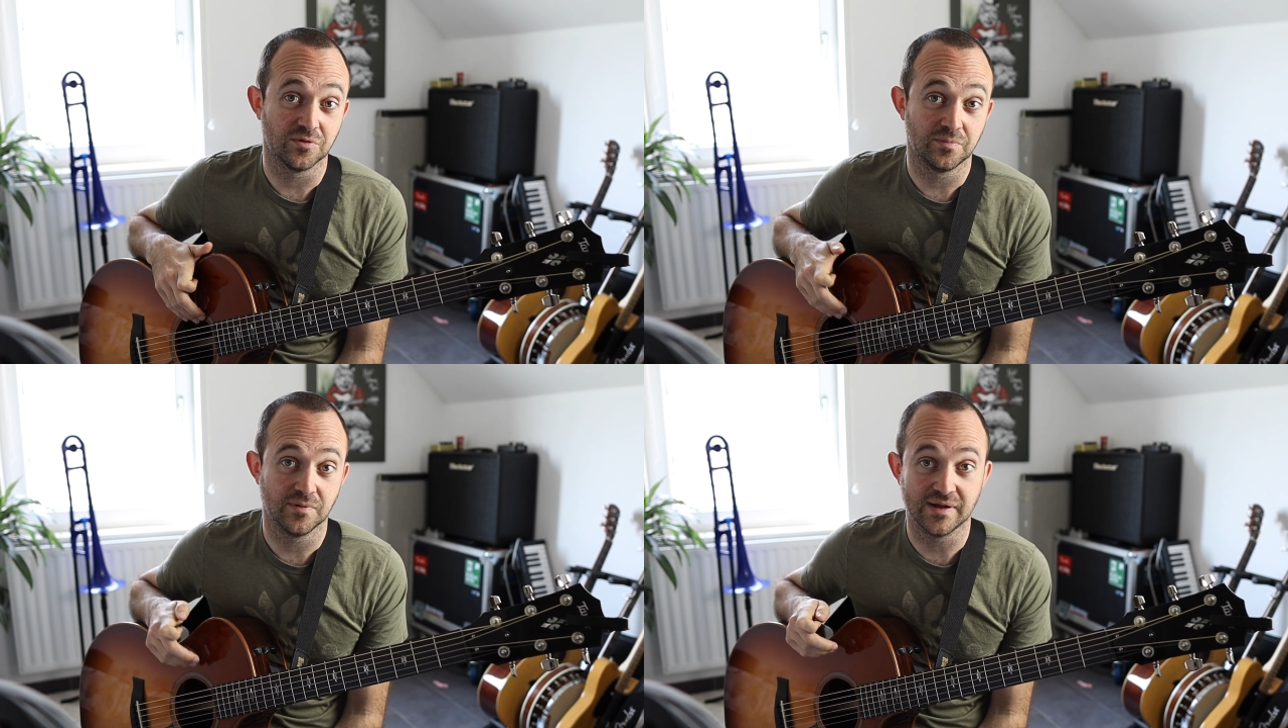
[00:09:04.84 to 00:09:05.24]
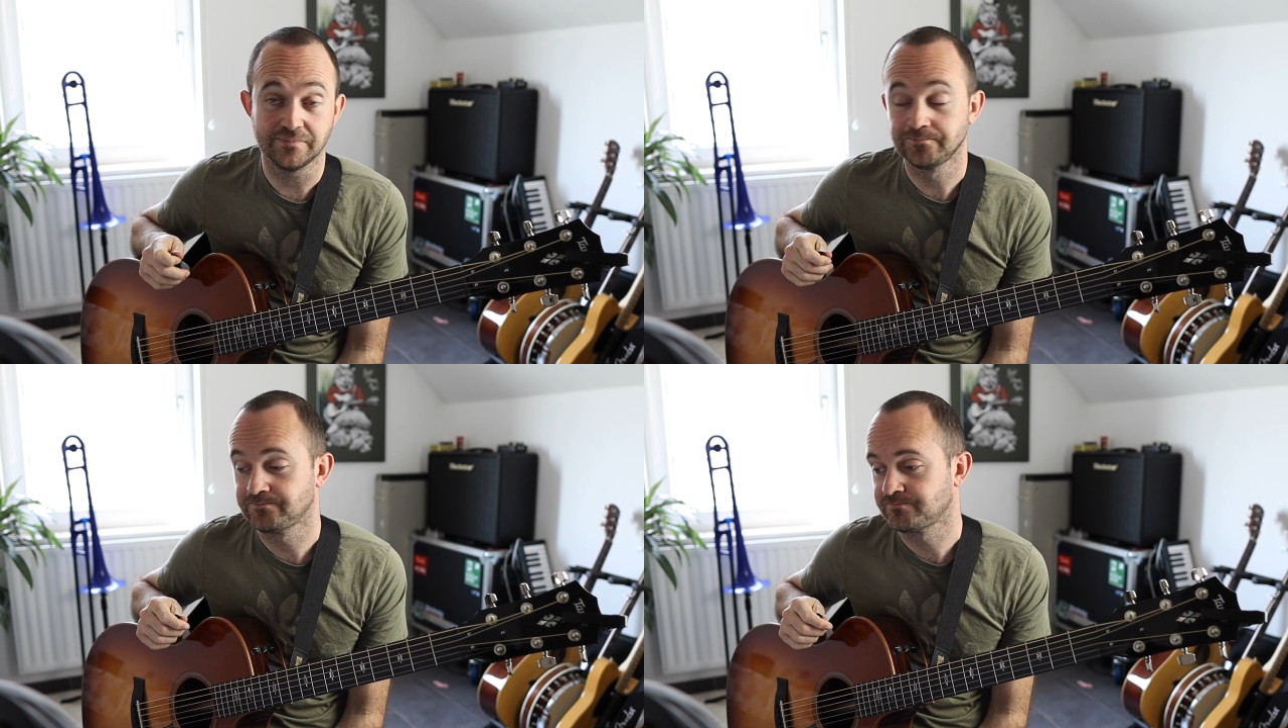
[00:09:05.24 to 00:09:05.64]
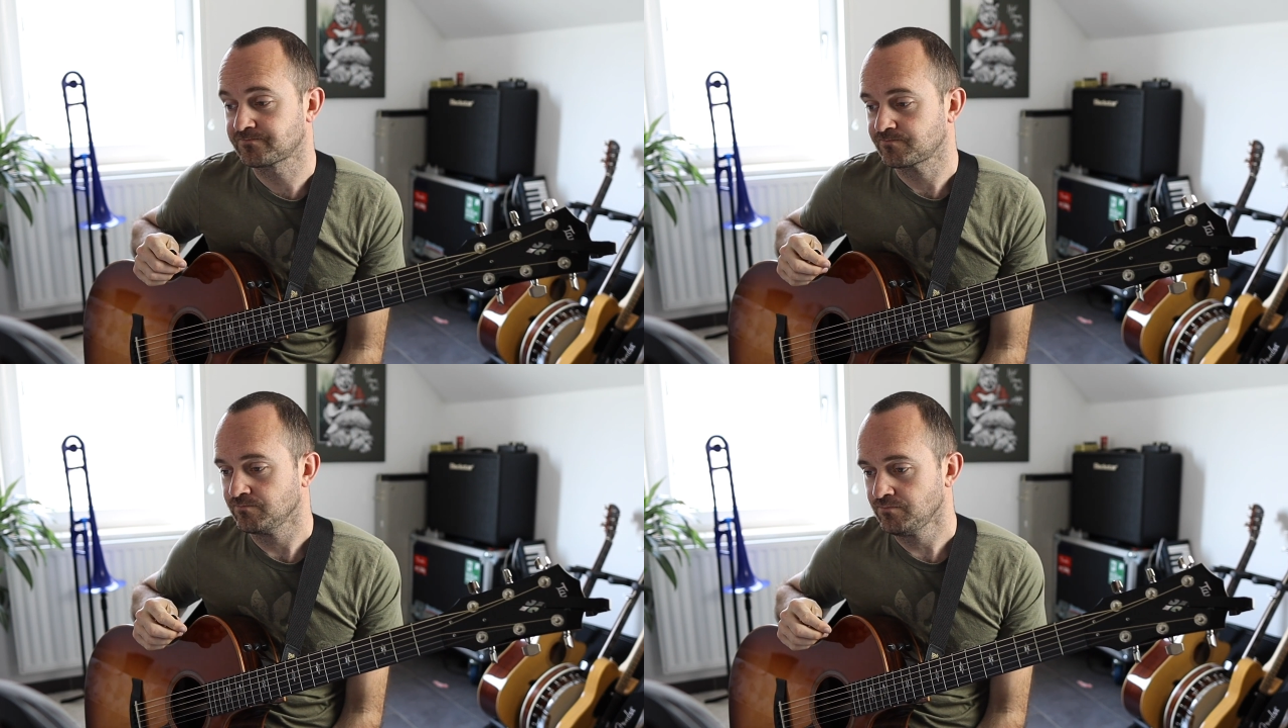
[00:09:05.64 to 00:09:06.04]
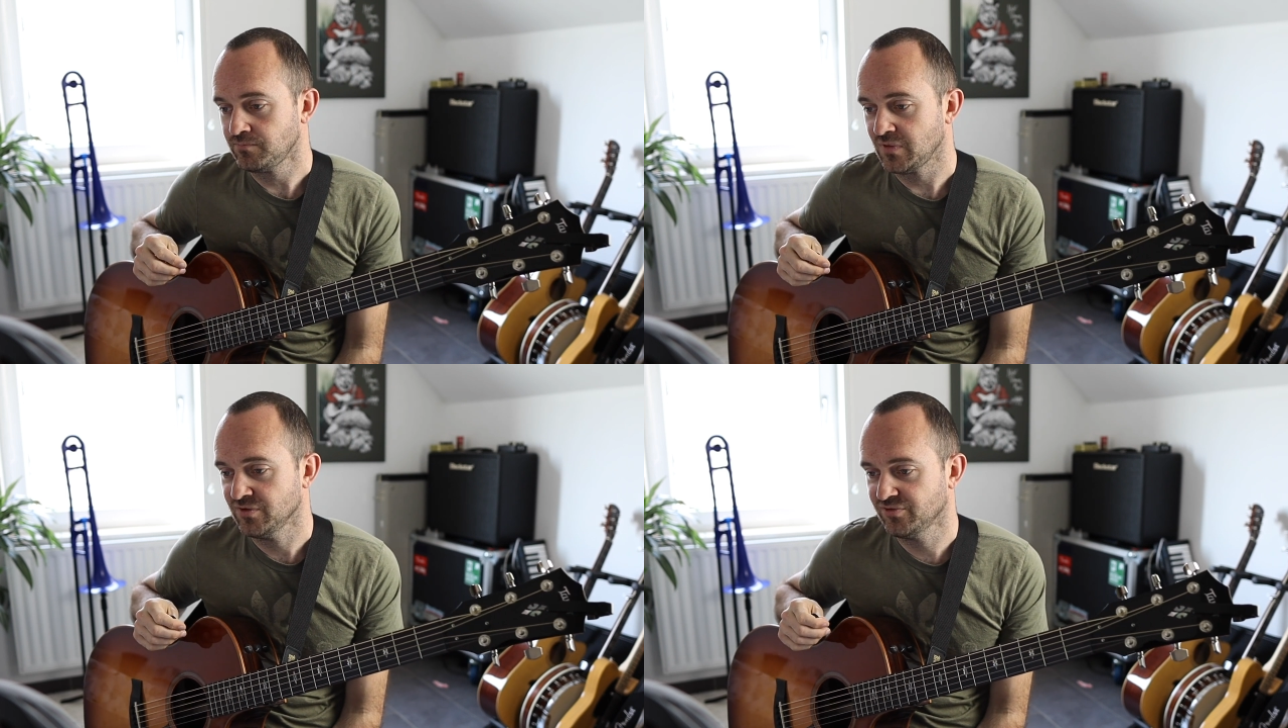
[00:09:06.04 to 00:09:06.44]
to play.
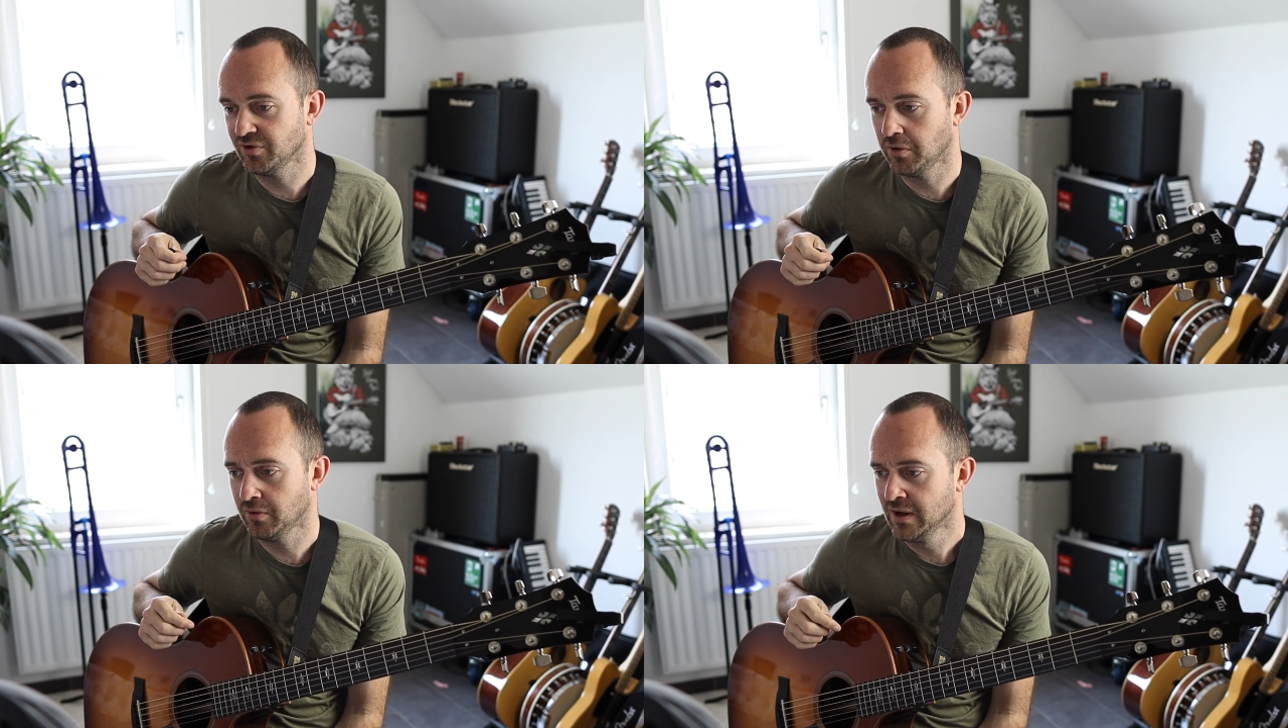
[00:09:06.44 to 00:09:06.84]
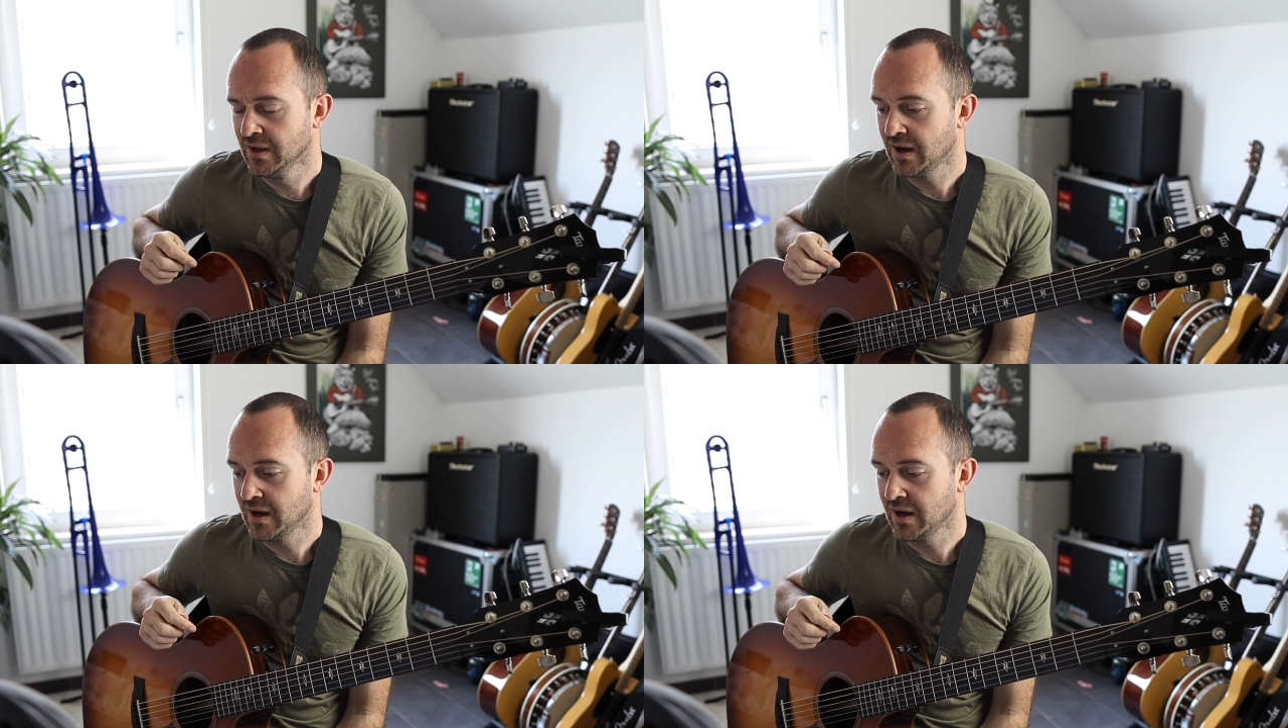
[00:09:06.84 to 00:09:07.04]
So